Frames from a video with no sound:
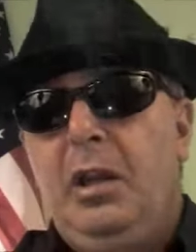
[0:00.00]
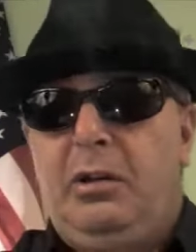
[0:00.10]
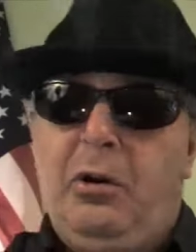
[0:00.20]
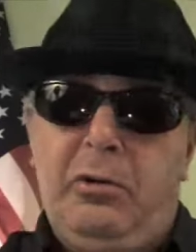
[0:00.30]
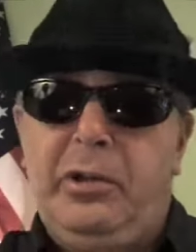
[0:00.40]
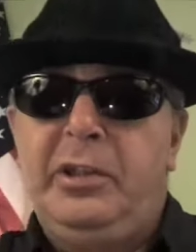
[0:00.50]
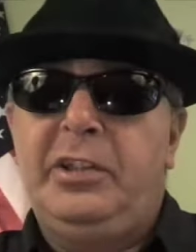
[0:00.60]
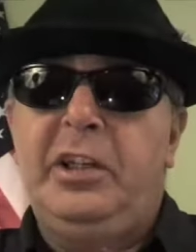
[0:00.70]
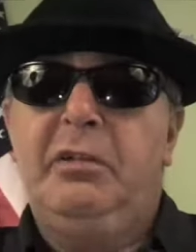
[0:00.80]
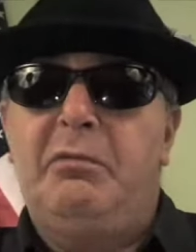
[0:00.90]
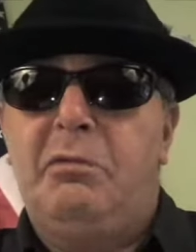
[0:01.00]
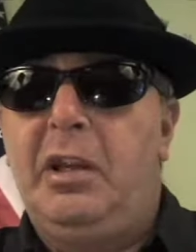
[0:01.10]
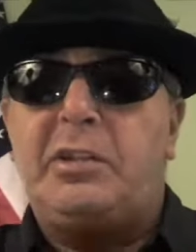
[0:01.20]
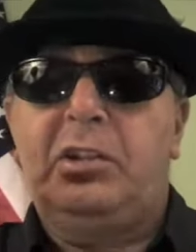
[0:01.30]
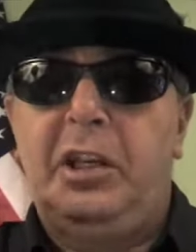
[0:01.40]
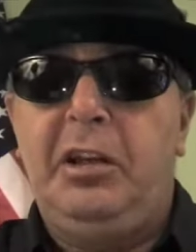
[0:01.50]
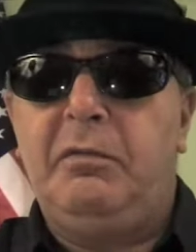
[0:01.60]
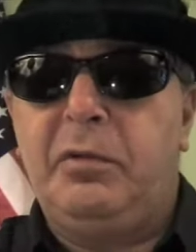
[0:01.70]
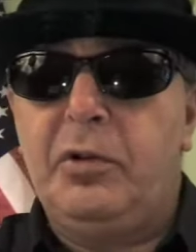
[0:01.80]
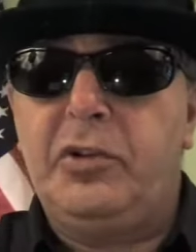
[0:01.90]
Nor is it red
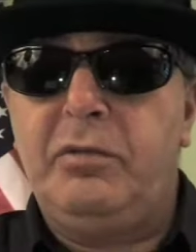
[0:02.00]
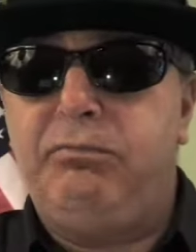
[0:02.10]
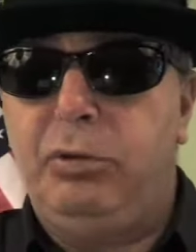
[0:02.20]
state versus